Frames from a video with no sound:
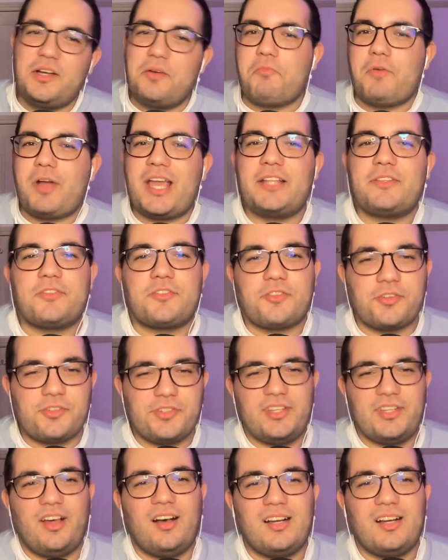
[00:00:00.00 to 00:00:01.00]
We're here to
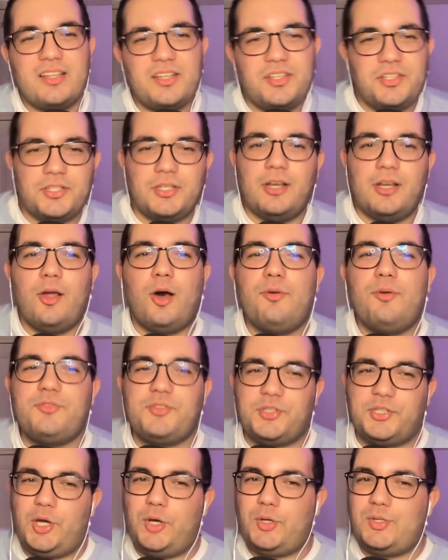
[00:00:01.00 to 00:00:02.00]
scrutinize, to laugh,
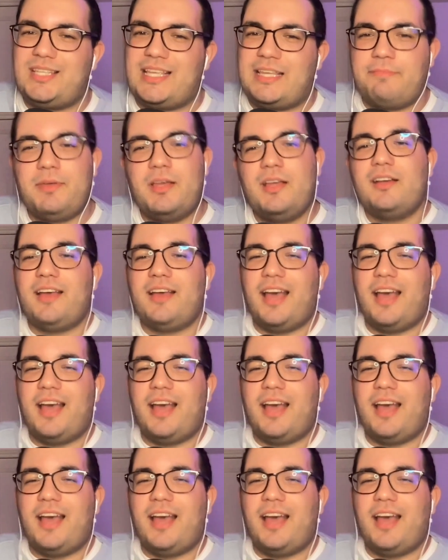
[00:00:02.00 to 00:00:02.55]
to gossip,